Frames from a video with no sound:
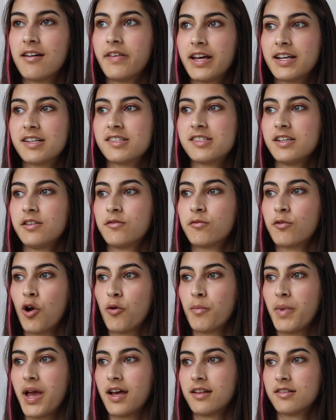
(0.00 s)
fantasy
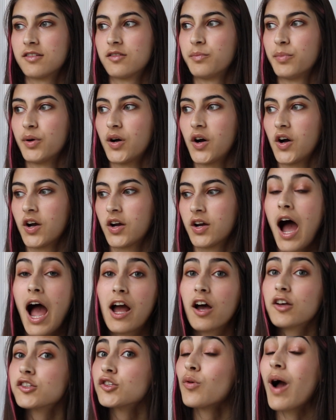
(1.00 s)
romance book. I
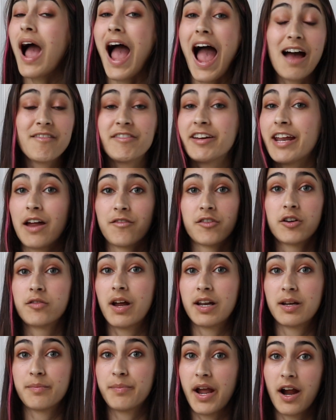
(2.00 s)
also haven't ever
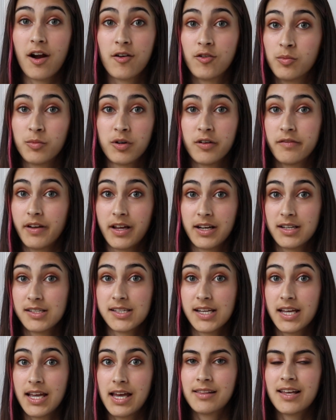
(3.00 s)
read a paranormal
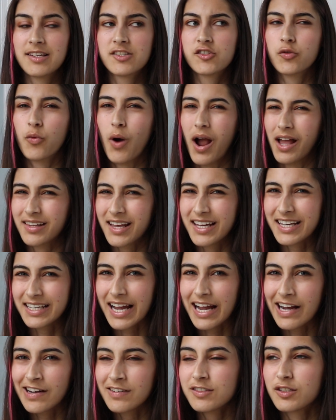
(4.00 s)
fantasy, unless Twilight
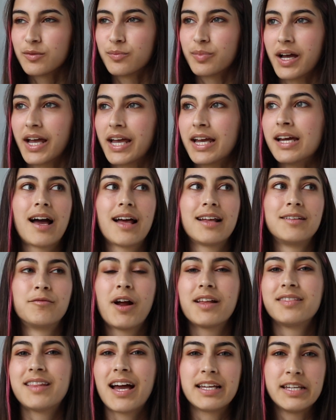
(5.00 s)
counts, but I
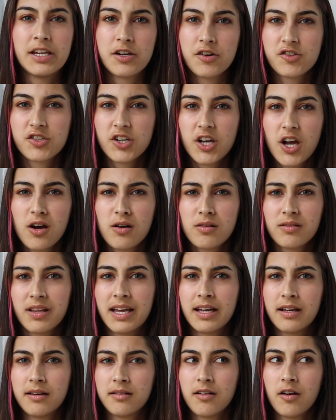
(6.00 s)
read that years ago,
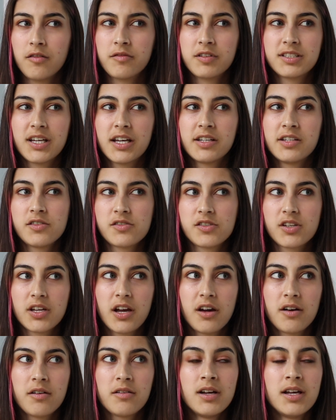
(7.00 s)
like over 10 years
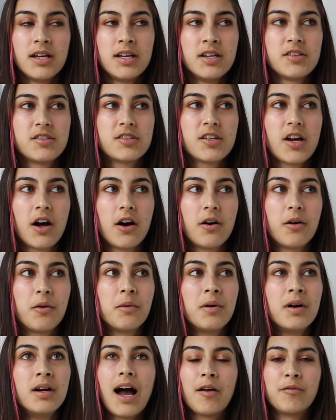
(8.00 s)
ago.
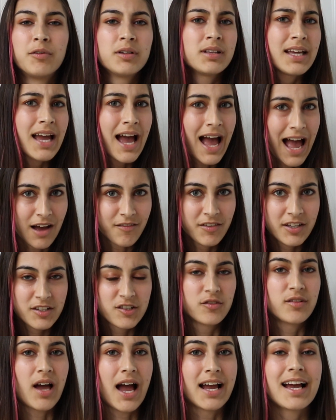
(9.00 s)
So I really haven't.
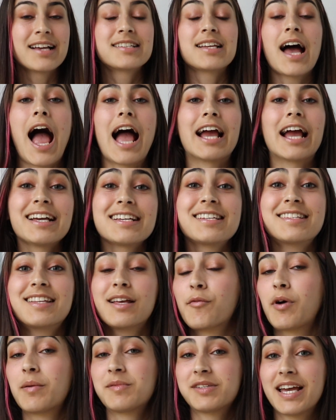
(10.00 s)
So I guess
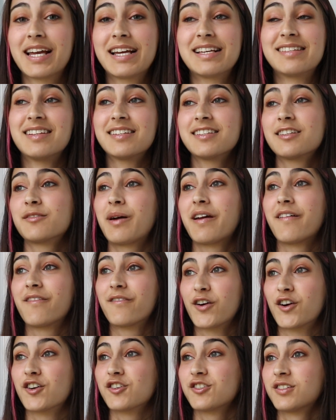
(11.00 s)
what I'm saying is this is my
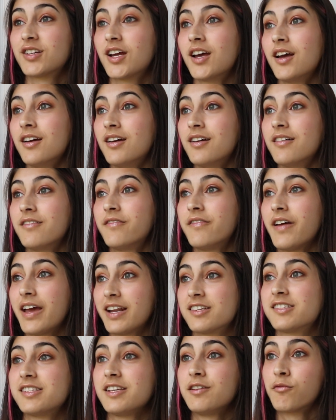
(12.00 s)
first
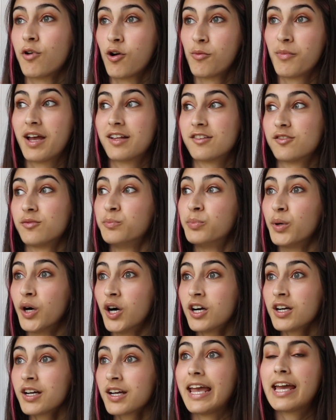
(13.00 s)
fantasy romance
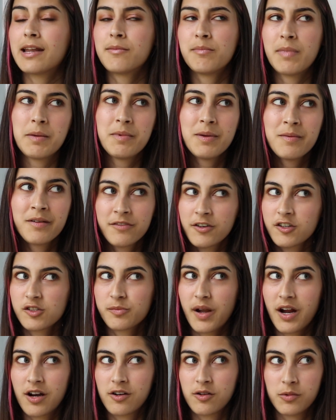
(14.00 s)
book and maybe my
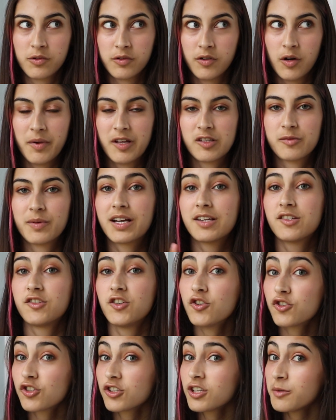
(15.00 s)
first paranormal romance, because
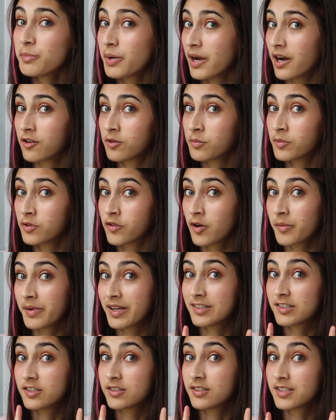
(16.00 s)
usually paranormal
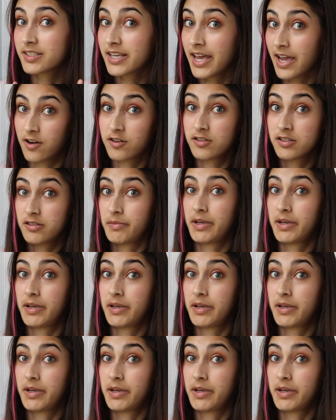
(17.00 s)
romance scares